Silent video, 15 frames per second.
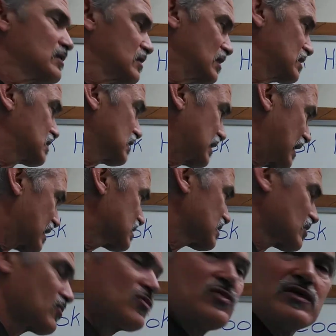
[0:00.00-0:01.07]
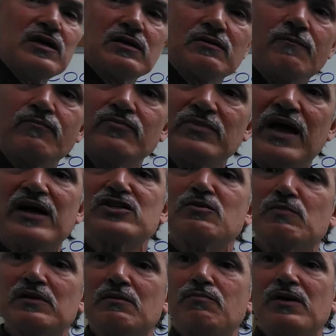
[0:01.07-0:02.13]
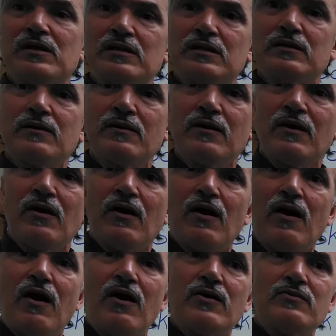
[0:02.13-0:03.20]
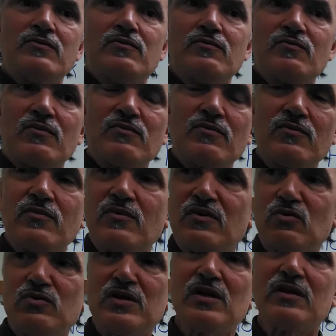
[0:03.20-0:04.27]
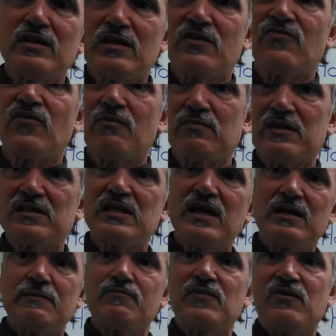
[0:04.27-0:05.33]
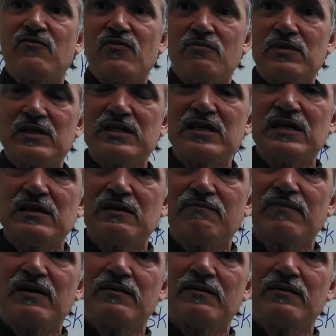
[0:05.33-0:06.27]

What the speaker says: It's an excellent thing not to be dependent on utilities from the state and from the city.